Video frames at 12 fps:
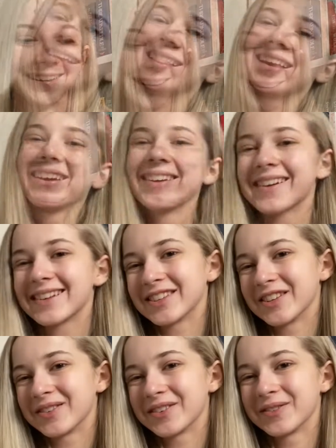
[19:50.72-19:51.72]
Thank you guys
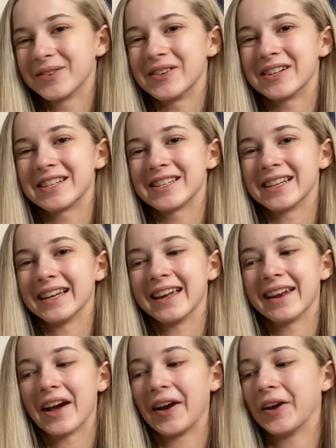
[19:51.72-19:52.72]
so much for
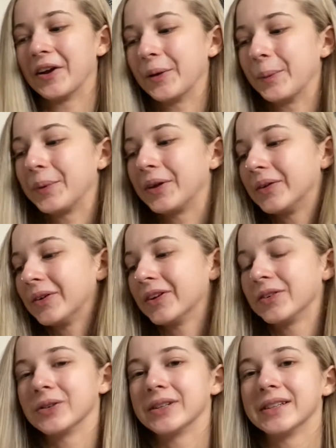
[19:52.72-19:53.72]
watching. I hope you
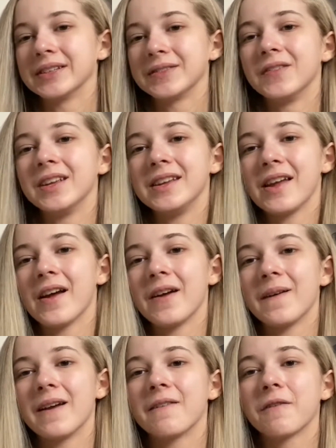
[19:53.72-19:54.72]
enjoyed this video.
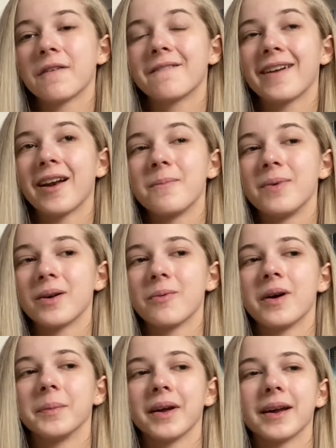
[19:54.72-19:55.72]
If you're a fellow
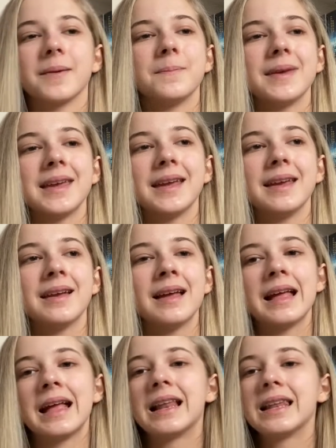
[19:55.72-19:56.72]
bookworm like me,
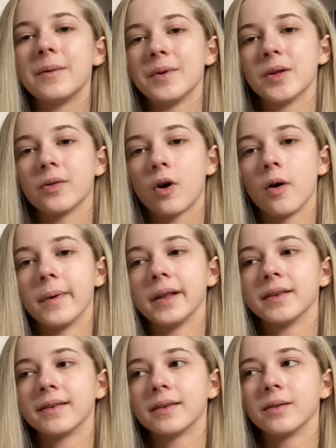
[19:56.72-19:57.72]
let me know in the
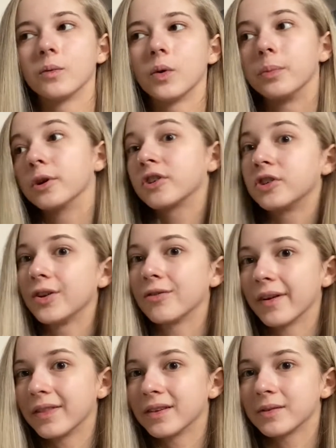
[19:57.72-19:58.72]
comments what books you
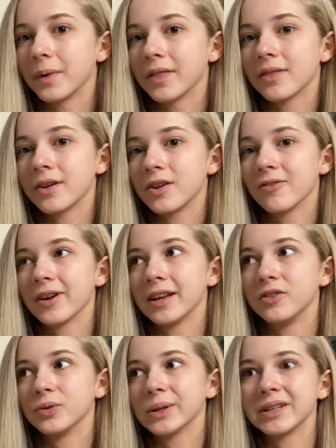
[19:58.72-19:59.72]
read this month that you really
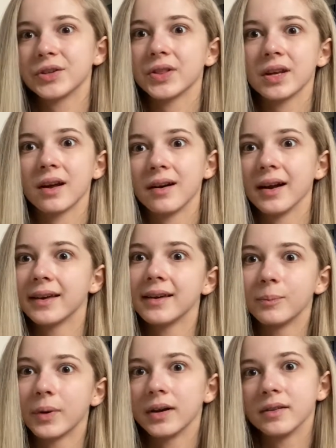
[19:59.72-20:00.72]
enjoyed, so then I can
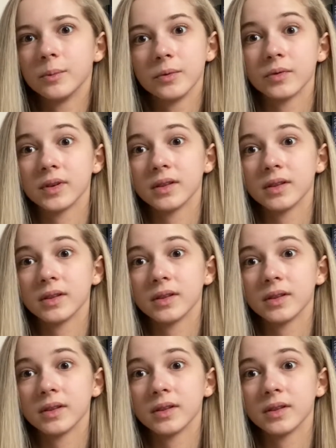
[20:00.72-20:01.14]
buy them and read